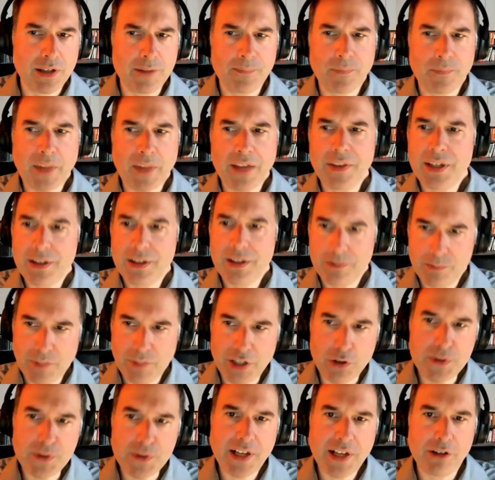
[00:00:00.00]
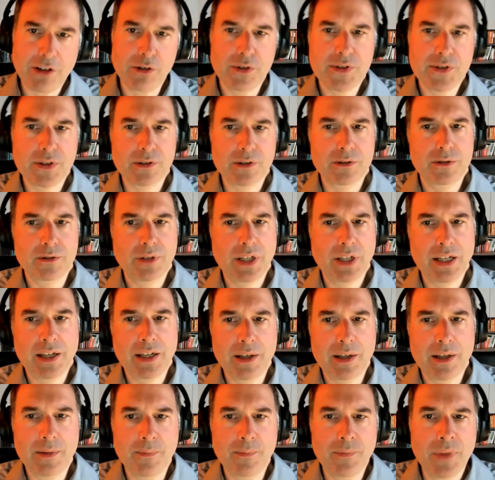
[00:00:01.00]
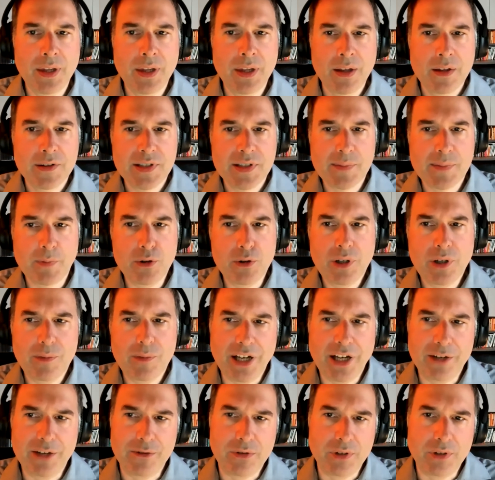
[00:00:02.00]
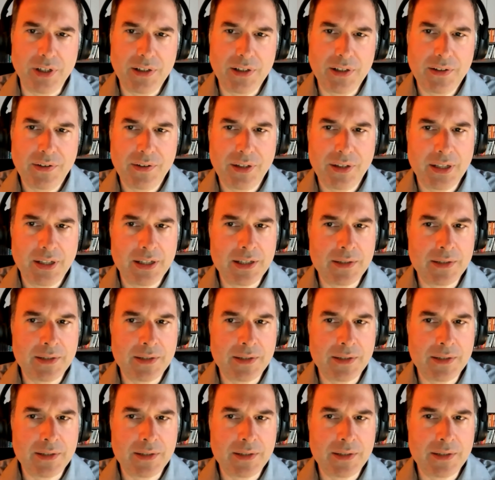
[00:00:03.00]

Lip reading: think Manosa also spoke about, right?